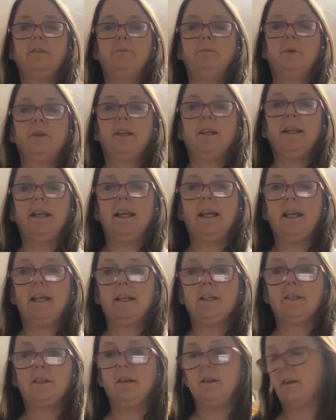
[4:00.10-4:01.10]
of putting
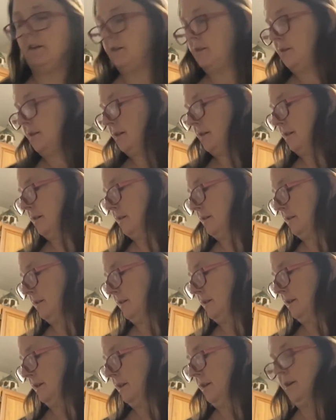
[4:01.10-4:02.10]
ants on our log,
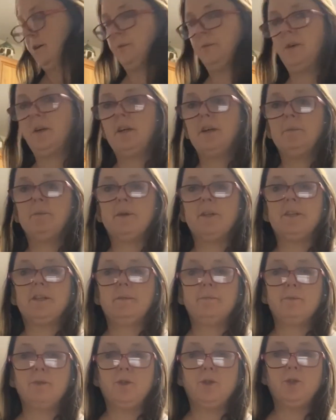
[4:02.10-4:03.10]
we're going to put
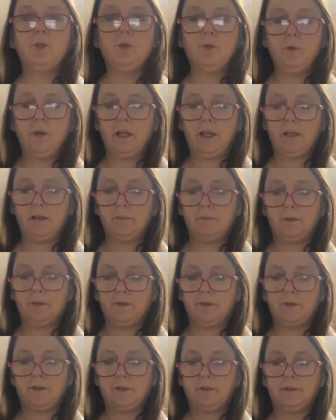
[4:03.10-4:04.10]
some zoo
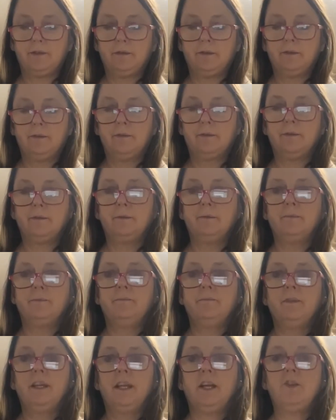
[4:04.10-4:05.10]
animals.
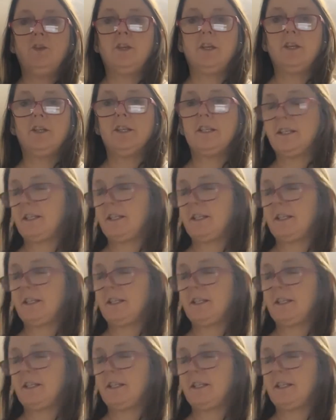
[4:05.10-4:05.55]
And you can